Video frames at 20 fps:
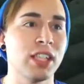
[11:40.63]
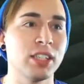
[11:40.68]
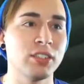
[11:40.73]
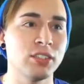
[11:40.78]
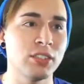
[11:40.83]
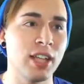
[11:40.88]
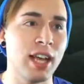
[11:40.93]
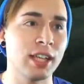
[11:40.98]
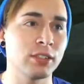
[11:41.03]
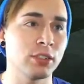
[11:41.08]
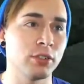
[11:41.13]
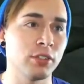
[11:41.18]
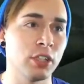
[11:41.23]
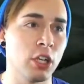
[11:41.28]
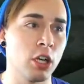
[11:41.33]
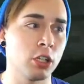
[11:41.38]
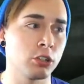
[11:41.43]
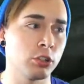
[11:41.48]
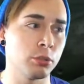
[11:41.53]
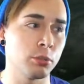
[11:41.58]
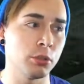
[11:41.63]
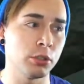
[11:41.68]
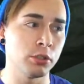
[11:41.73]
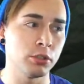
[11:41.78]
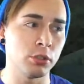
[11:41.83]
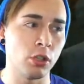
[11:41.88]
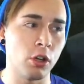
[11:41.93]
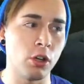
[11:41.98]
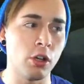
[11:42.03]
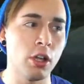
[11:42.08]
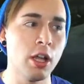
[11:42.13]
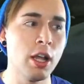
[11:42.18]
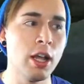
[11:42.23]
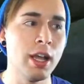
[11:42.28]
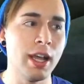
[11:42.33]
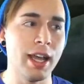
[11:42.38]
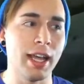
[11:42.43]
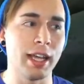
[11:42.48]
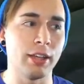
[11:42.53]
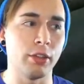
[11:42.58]
stacks of Inaugural Assault
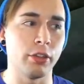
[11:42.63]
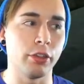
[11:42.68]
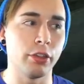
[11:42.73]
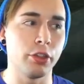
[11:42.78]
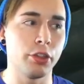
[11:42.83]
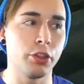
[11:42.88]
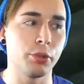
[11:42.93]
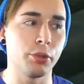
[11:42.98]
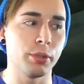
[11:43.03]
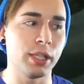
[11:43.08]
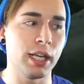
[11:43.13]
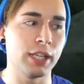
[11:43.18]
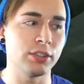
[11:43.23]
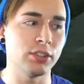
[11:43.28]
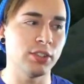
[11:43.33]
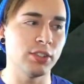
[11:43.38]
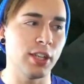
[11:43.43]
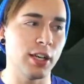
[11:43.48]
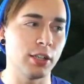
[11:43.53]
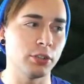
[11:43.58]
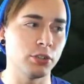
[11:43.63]
and 3 Icy Talons.